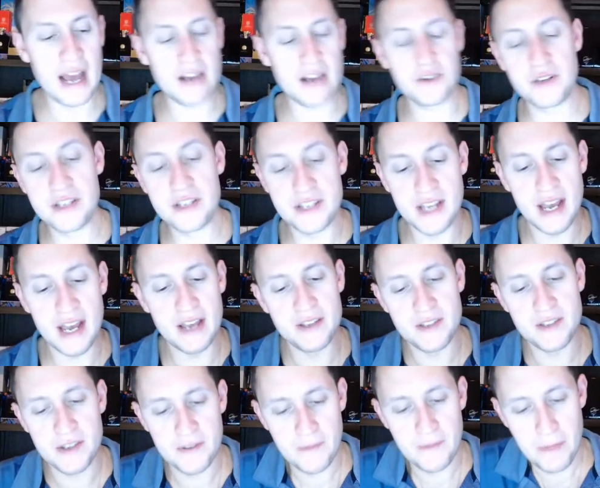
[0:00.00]
actually
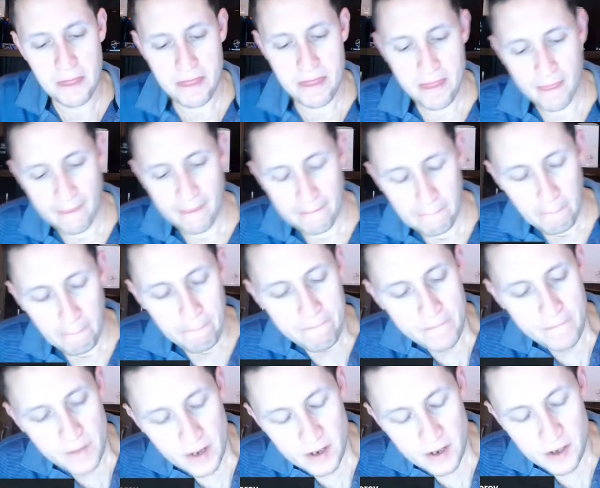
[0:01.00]
says.
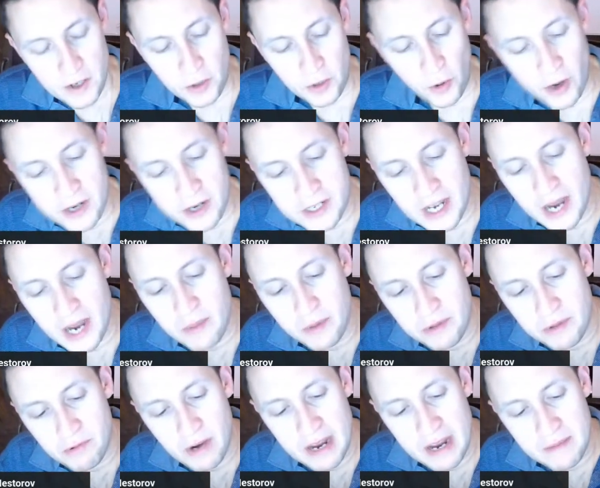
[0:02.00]
Story time
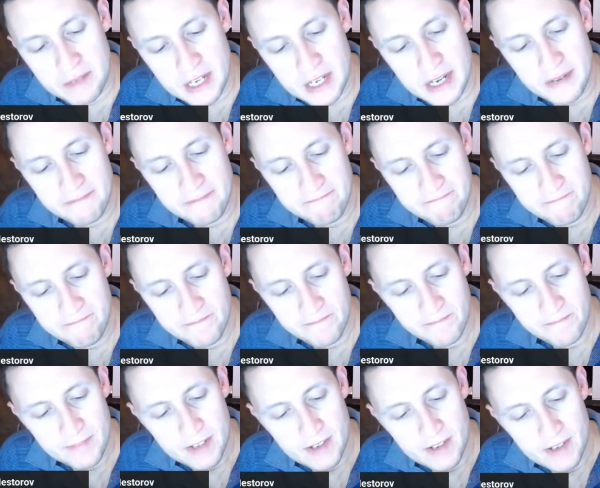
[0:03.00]
with Ramsey.
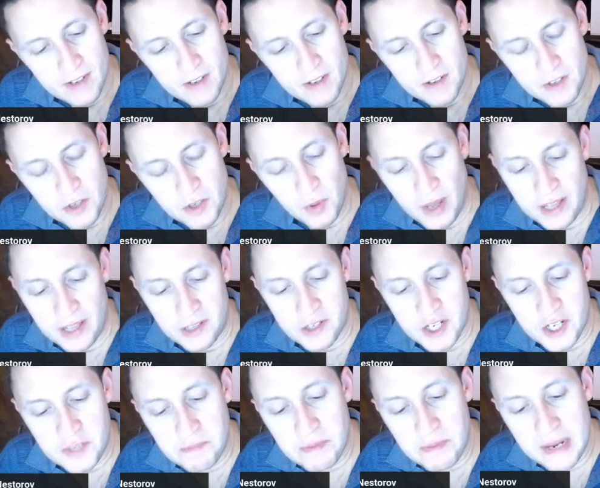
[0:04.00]

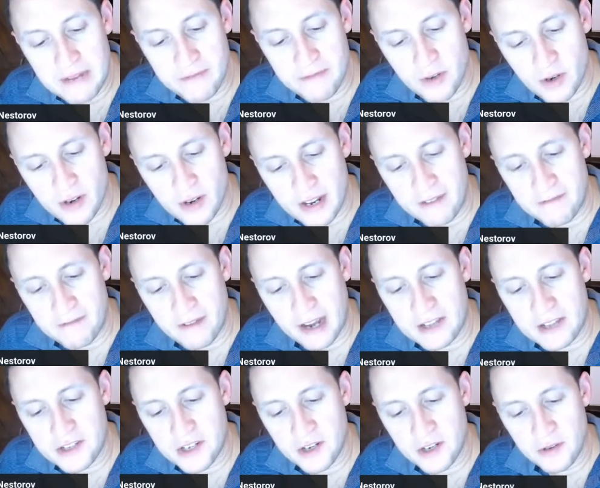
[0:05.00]
Zoologist Beaver
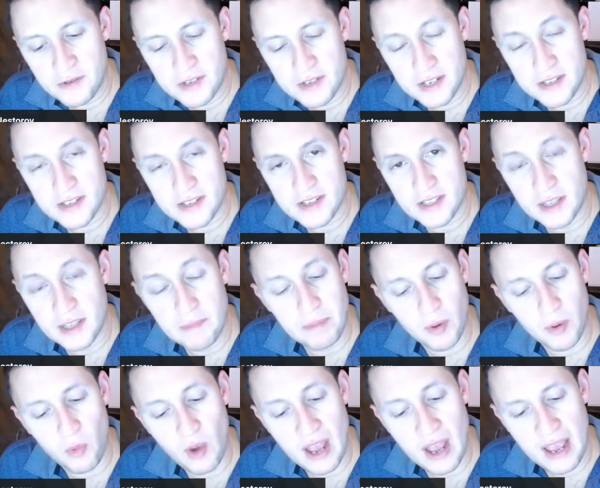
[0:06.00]
invites you to slip
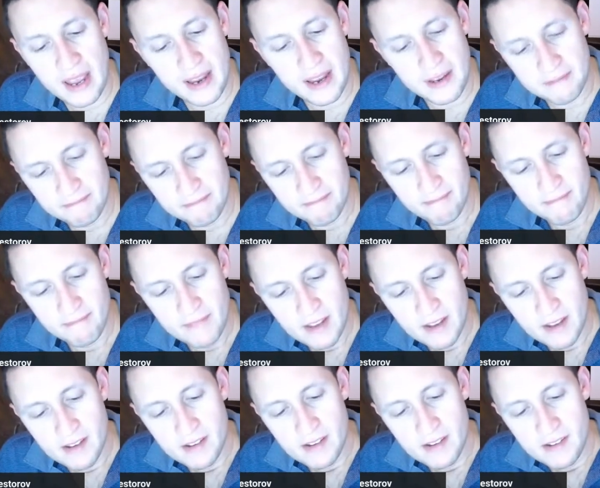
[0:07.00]
away
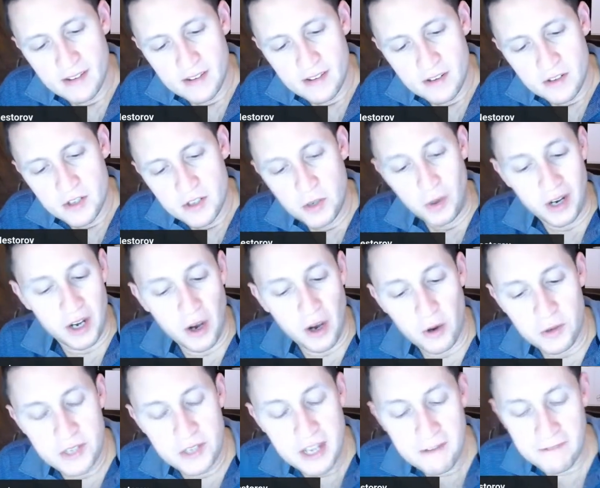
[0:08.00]
to a
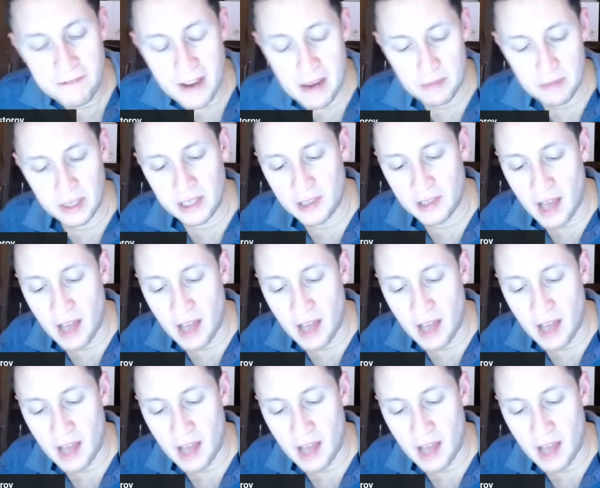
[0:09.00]
cozy family